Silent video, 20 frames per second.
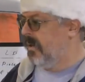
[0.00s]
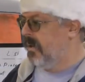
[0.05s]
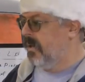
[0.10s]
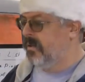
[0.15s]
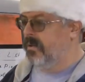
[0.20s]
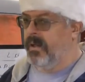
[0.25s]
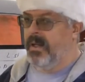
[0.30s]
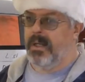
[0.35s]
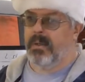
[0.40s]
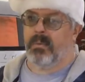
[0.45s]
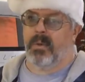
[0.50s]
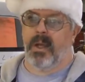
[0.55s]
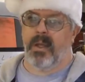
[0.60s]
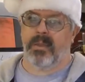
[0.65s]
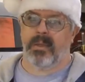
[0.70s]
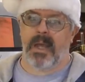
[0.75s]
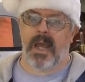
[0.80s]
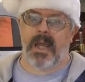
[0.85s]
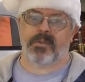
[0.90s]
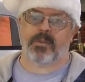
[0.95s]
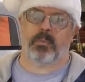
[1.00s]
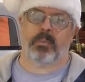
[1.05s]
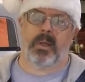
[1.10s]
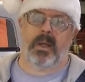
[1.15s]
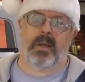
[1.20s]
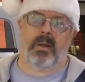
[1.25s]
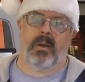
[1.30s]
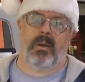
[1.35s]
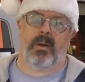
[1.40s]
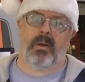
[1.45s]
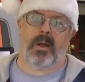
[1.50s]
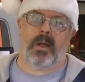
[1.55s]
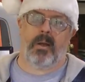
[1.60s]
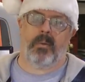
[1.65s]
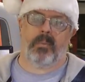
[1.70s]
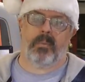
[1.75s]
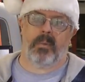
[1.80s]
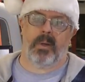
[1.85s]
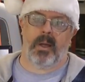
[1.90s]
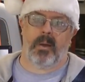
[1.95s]
So anyway, thanks for being
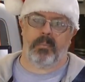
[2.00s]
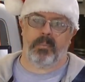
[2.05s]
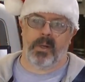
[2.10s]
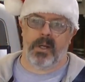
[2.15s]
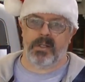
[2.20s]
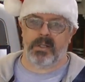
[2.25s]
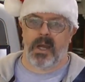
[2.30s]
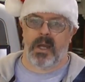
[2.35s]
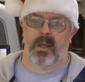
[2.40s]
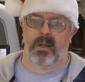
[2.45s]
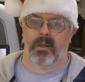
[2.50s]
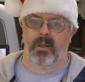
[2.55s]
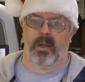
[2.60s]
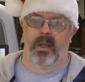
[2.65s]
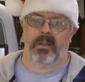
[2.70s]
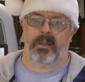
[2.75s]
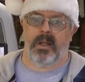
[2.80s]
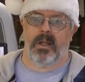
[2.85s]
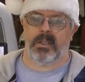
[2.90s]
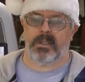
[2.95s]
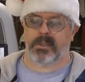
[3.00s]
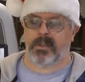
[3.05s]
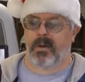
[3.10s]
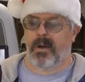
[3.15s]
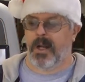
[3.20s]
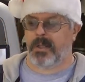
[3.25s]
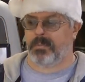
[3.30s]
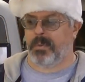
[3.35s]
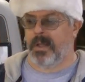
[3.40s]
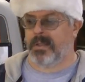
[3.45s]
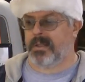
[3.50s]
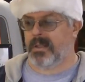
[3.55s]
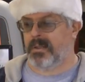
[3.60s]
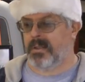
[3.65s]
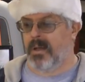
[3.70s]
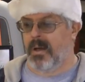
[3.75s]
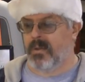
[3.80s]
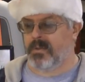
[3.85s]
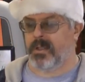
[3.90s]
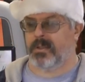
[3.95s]
here. I appreciate you looking in. Sorry it's been so
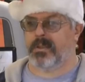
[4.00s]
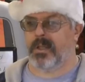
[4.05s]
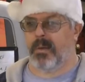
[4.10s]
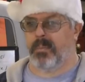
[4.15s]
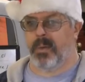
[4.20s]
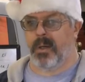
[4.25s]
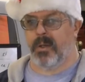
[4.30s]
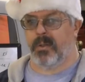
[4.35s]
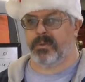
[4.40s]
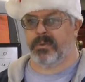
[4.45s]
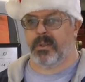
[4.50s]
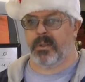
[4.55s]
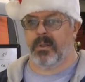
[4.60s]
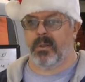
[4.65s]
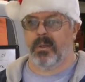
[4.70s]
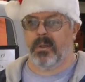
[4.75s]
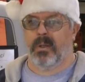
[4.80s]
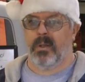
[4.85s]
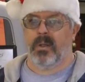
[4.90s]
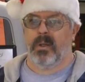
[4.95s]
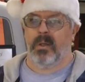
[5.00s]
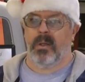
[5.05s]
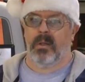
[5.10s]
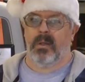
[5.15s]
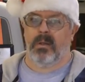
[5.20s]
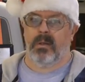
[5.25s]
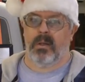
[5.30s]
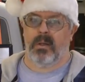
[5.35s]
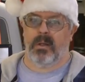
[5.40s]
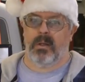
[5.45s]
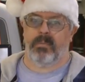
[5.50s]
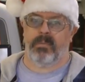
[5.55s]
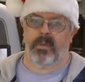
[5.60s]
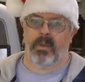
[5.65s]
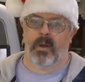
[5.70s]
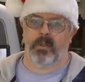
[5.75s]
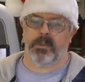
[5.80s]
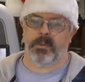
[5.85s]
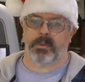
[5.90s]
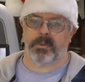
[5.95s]
long since I posted. For
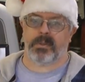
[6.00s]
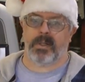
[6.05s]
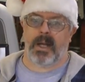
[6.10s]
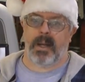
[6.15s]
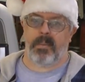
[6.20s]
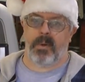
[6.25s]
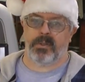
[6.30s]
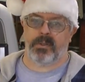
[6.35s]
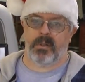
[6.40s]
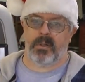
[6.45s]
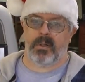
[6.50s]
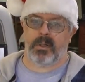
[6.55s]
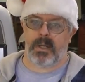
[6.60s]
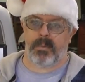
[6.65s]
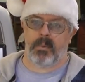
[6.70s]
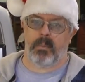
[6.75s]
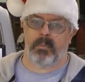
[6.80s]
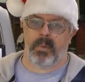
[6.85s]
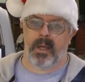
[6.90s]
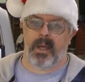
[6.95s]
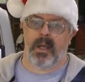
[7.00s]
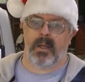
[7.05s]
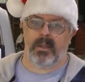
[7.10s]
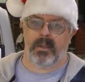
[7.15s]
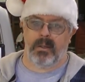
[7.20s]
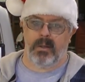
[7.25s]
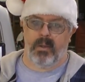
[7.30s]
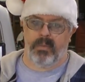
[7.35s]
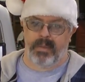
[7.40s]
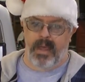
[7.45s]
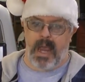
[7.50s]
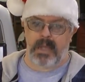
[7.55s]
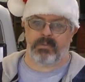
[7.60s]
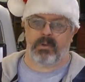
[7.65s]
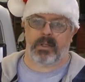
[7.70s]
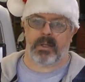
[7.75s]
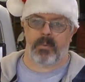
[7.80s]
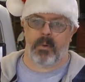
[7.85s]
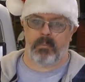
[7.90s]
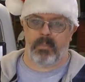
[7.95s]
those subscribers that are coming back, thanks
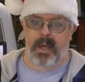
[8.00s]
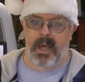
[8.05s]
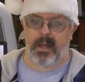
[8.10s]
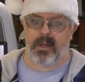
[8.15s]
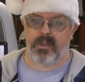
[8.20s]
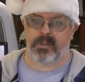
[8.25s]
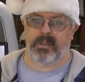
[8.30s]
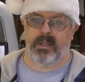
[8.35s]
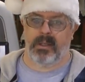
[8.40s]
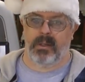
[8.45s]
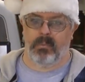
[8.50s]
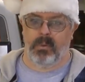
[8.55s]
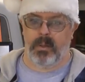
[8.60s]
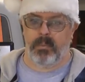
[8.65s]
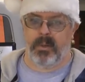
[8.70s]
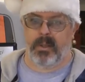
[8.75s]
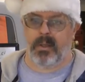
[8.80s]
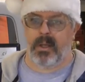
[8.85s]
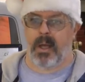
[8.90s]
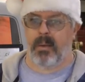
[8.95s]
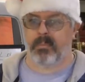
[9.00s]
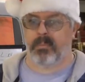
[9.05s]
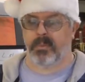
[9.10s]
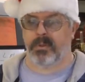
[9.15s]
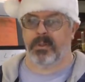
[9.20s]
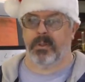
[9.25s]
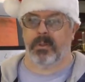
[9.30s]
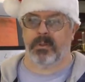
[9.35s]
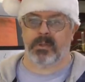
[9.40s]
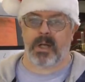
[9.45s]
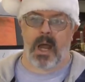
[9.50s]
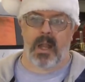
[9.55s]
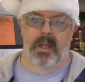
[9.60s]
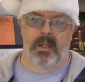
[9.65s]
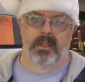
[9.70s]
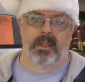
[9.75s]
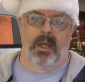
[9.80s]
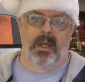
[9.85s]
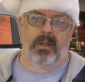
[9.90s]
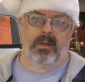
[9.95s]
for coming back and sticking with me. I'm still trying
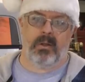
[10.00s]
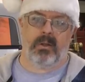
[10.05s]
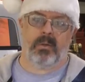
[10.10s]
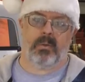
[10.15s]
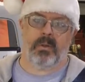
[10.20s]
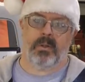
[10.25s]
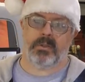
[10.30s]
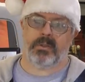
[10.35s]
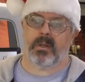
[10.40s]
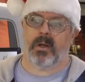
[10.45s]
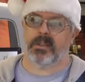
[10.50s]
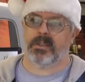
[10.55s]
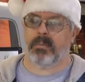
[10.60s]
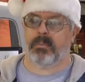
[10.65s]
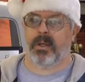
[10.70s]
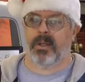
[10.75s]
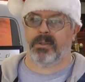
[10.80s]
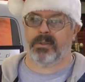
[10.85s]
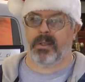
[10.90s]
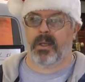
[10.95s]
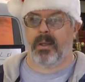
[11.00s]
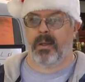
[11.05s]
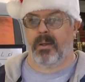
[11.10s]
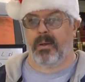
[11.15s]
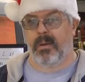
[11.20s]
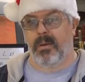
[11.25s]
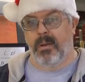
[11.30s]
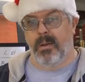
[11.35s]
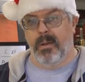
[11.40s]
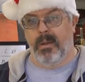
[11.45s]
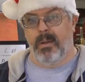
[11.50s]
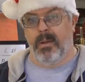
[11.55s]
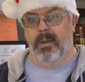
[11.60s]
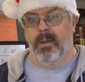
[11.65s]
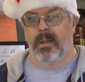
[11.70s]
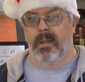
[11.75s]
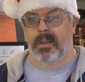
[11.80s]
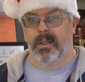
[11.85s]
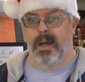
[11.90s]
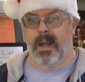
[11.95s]
to gain new ones, so as I've been saying,
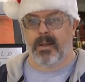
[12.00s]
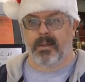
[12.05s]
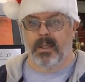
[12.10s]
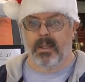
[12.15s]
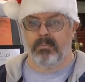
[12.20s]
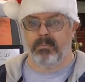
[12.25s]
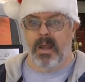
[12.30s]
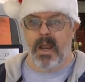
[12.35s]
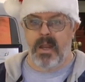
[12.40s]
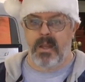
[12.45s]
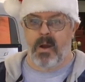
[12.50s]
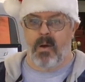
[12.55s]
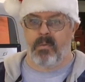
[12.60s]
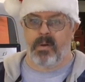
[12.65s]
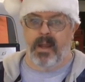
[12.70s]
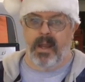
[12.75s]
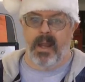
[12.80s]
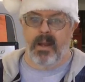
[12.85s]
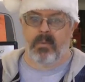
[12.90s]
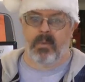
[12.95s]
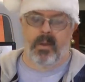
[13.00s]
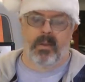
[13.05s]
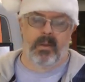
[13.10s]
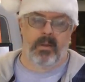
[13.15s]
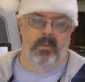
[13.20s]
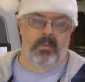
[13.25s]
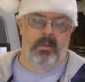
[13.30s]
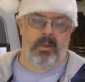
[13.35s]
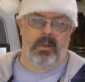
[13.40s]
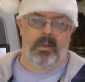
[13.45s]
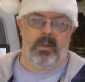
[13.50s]
got to keep beating you over your head with it.